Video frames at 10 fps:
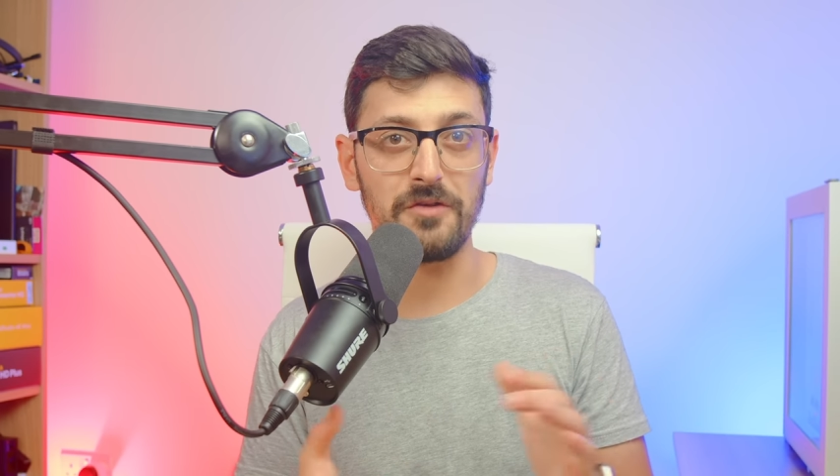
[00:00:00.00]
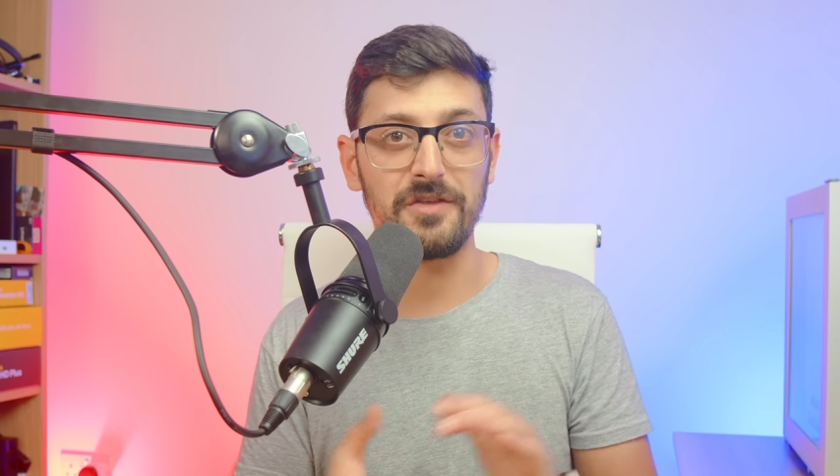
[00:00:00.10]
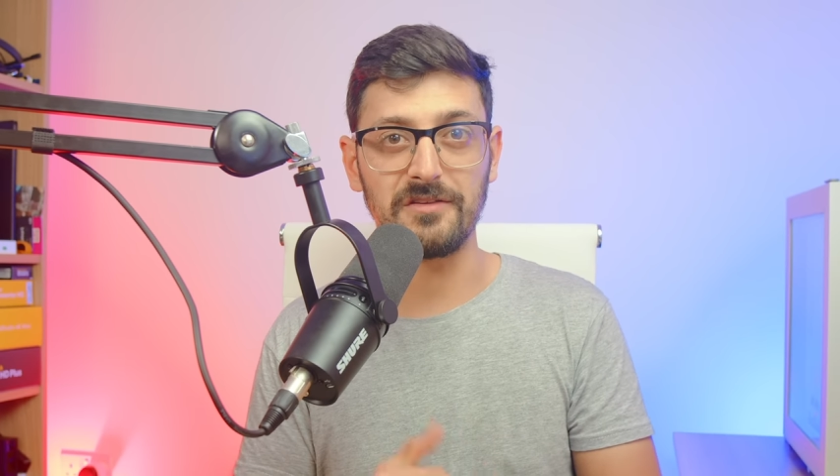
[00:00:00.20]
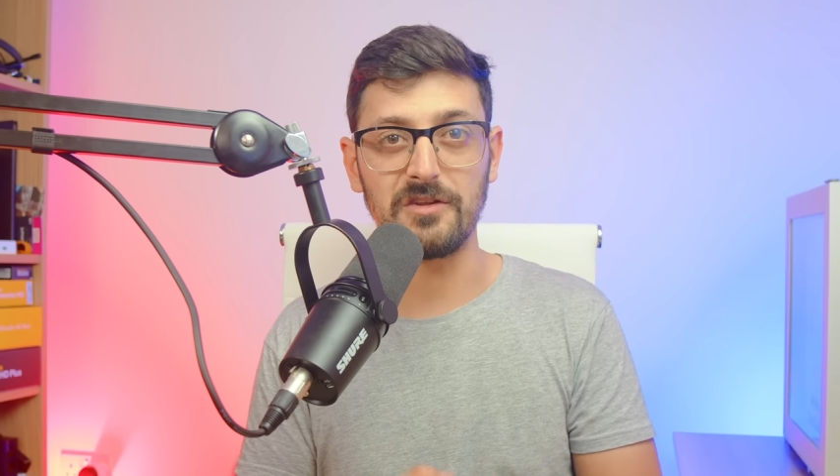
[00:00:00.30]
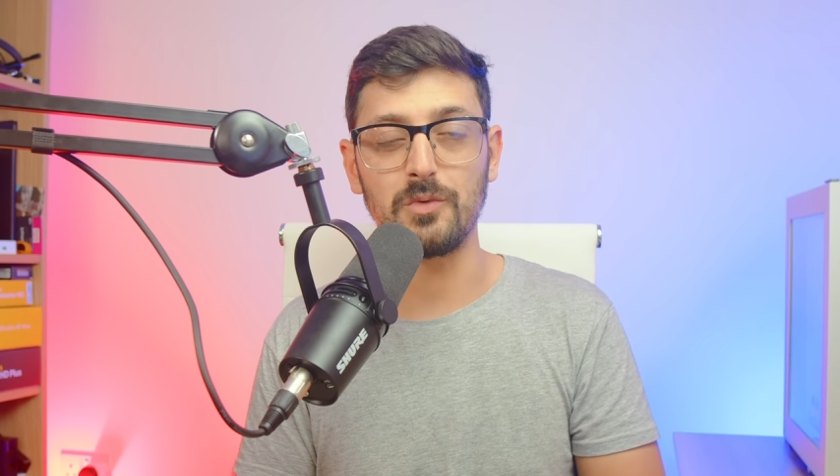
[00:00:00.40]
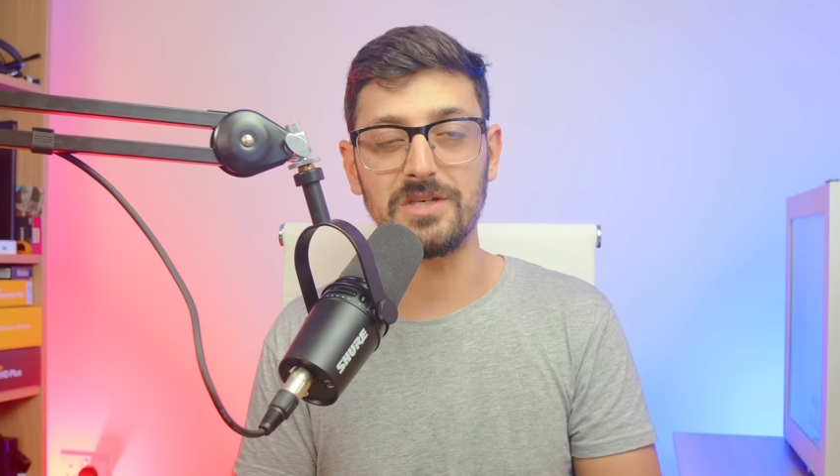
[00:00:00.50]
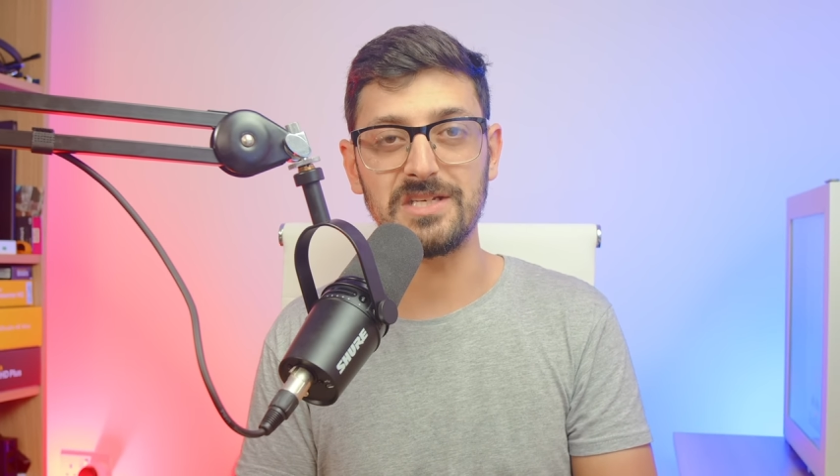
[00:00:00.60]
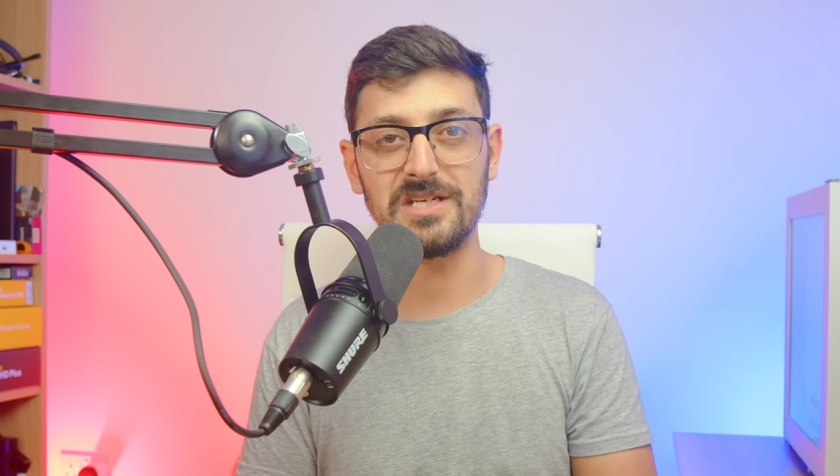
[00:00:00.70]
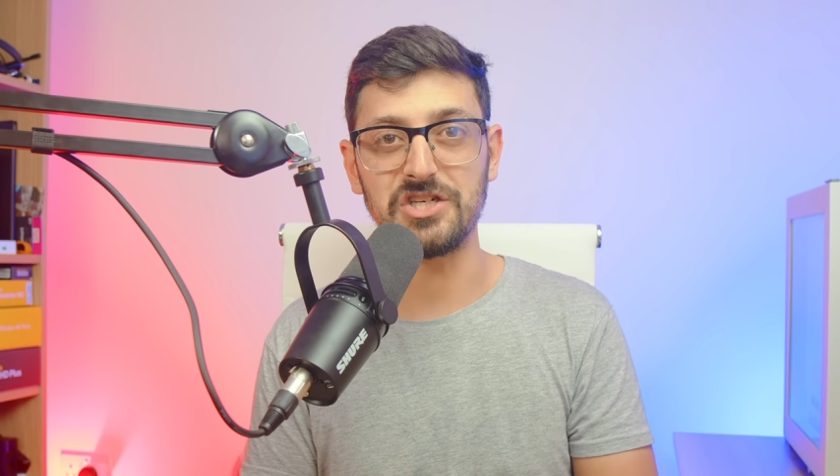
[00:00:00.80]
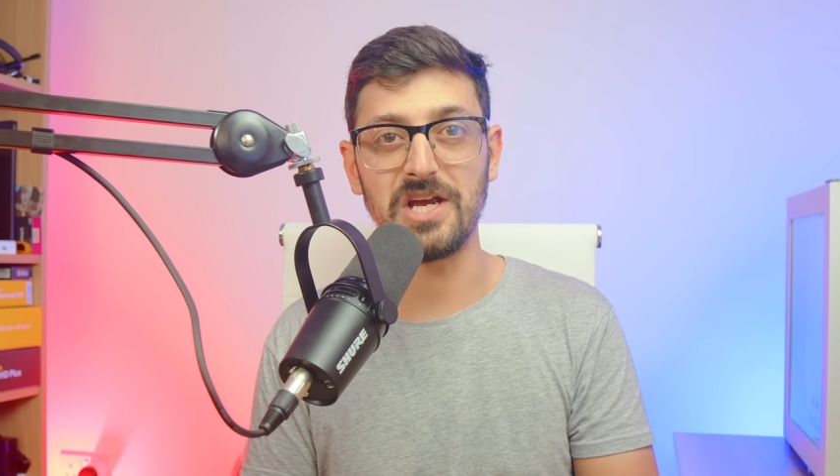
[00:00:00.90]
of things that we
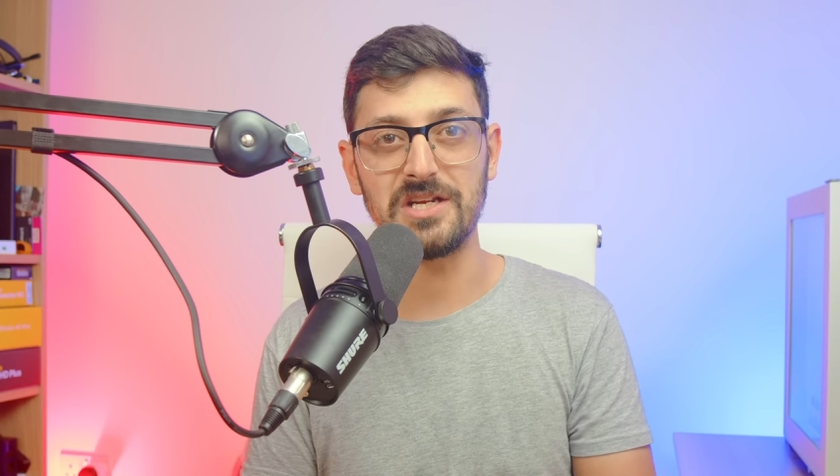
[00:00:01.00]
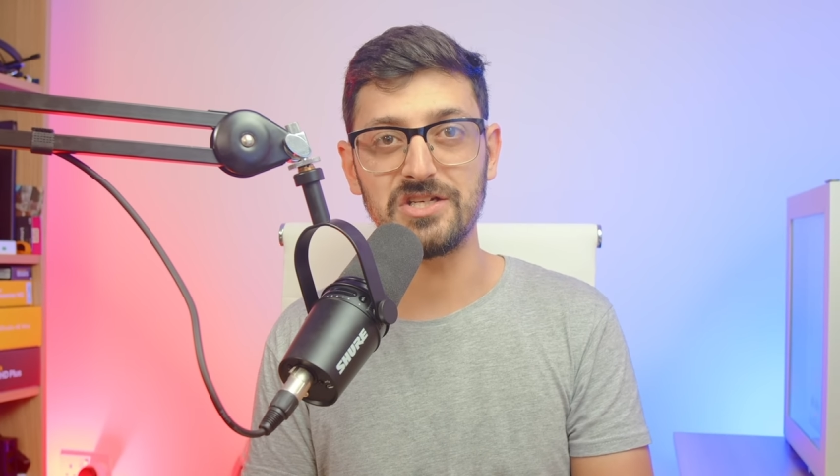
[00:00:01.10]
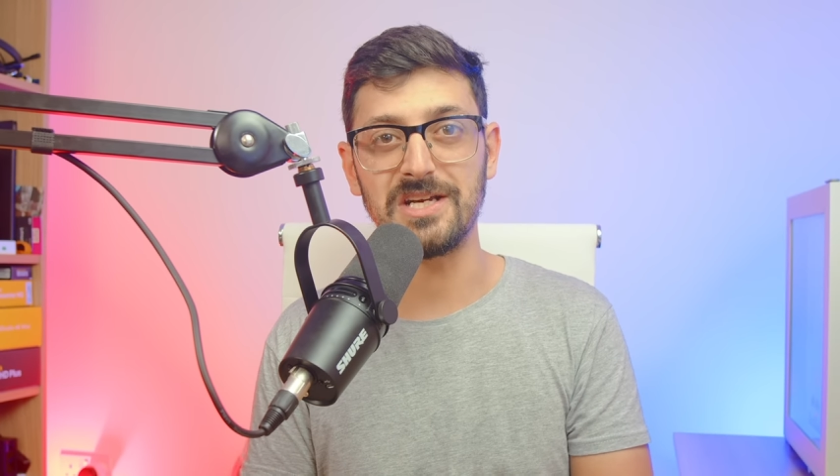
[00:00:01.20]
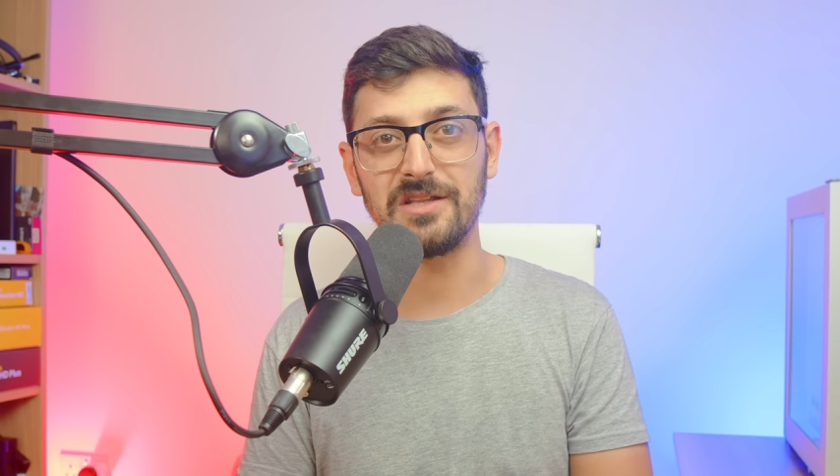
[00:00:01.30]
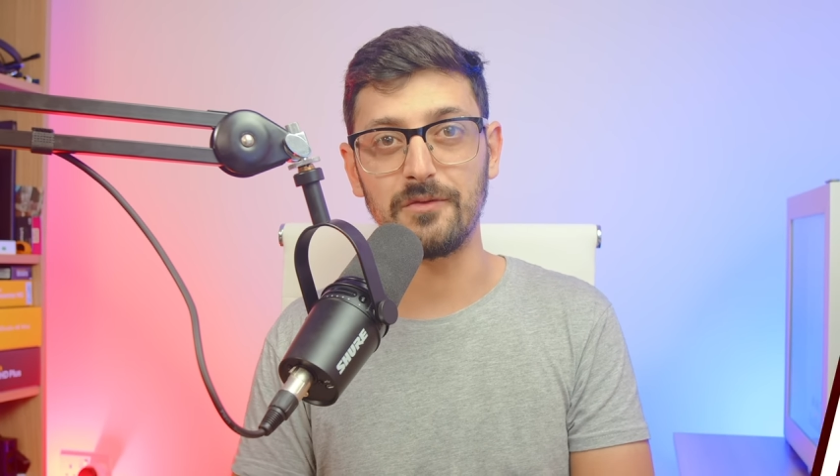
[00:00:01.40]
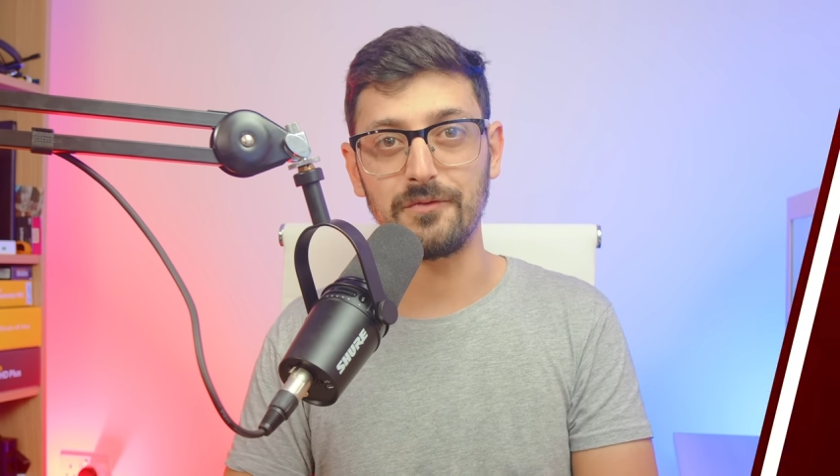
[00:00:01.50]
see change in the